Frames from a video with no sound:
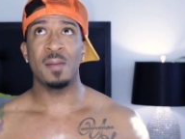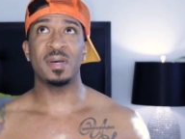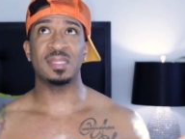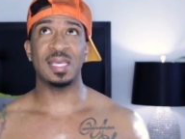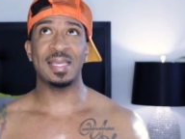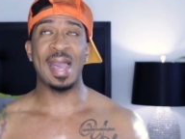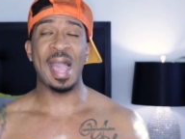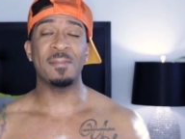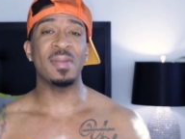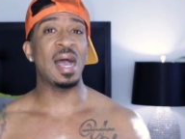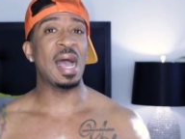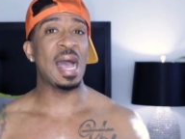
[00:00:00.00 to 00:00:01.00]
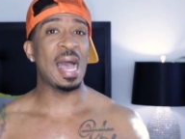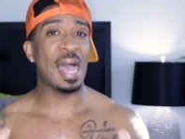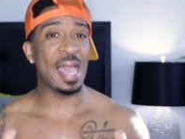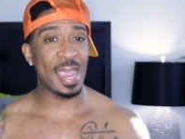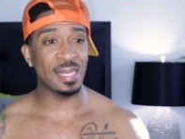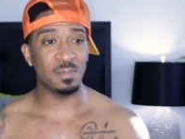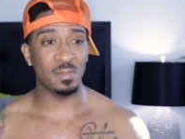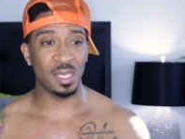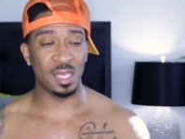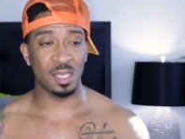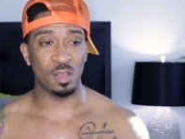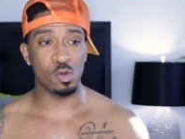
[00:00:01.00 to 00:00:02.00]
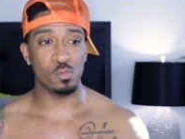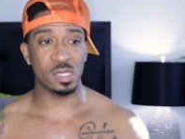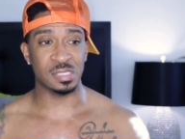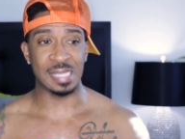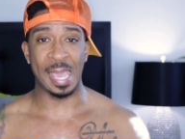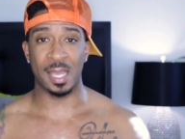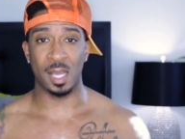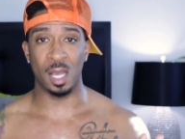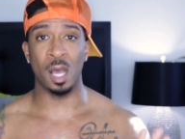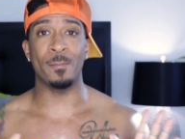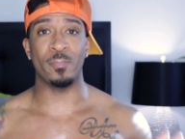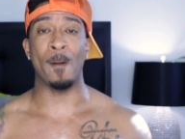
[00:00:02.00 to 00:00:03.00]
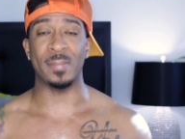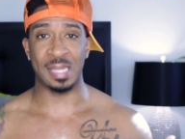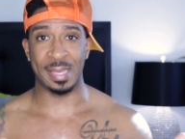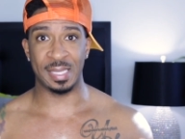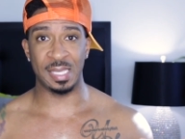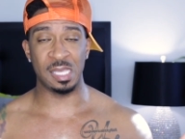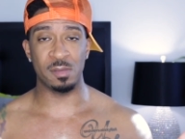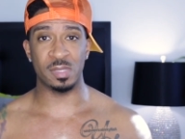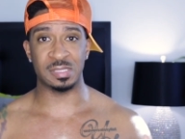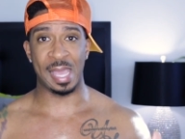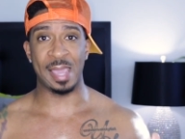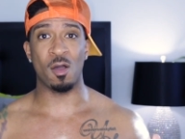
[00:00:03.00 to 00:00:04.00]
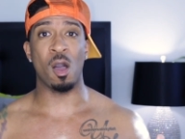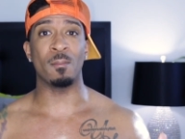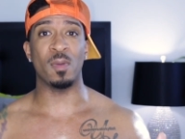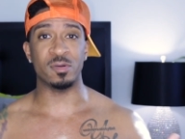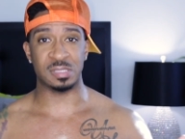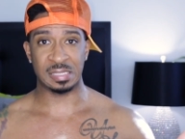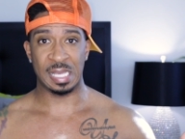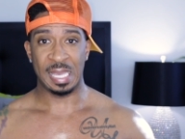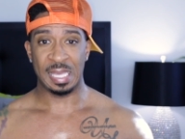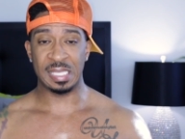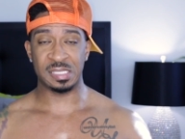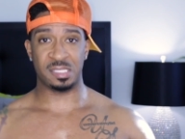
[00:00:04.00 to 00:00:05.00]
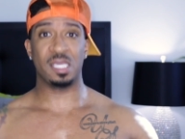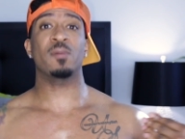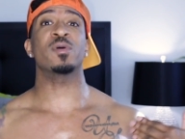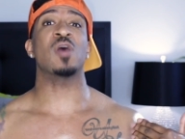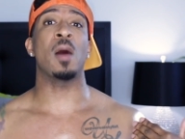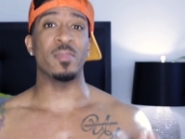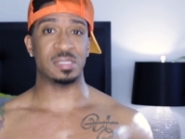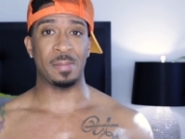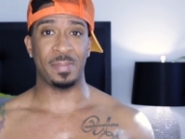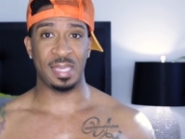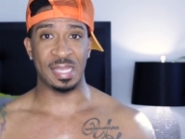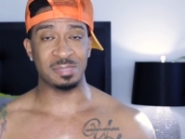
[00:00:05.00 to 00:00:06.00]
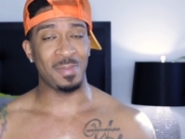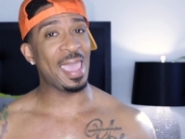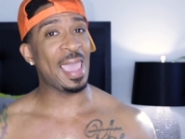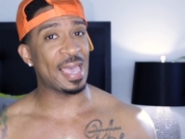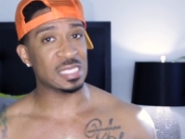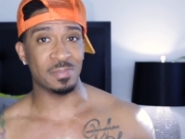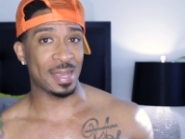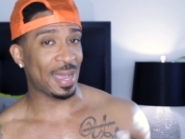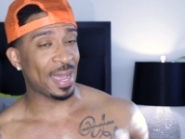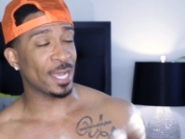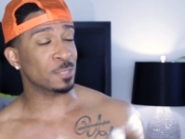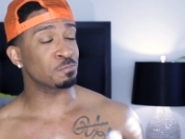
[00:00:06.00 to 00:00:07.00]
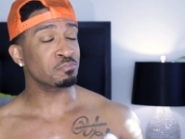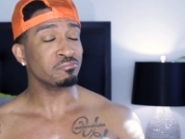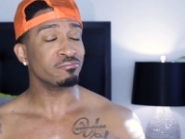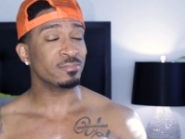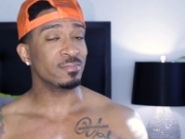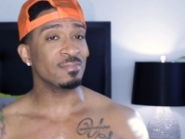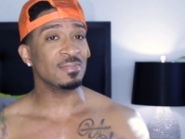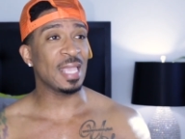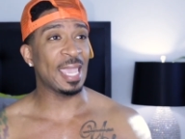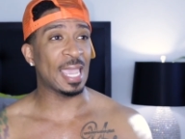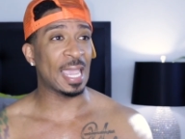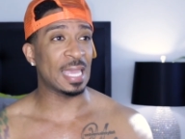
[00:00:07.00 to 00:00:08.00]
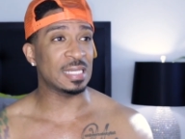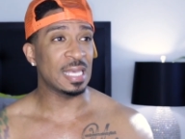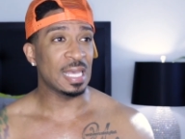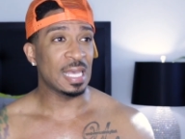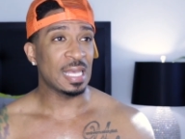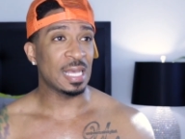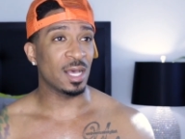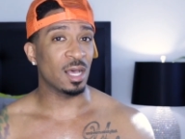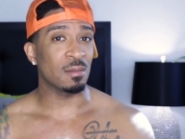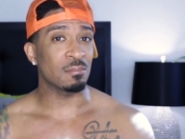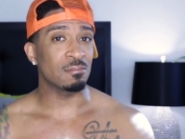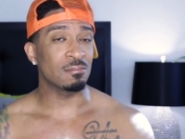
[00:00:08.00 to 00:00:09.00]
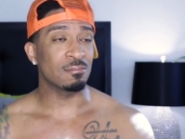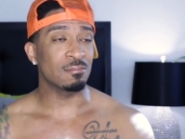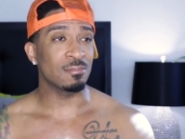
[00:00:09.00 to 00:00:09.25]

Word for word: But the guy behind me who was like up on me, like he was like almost his dick was almost up against my ass, my guy. And um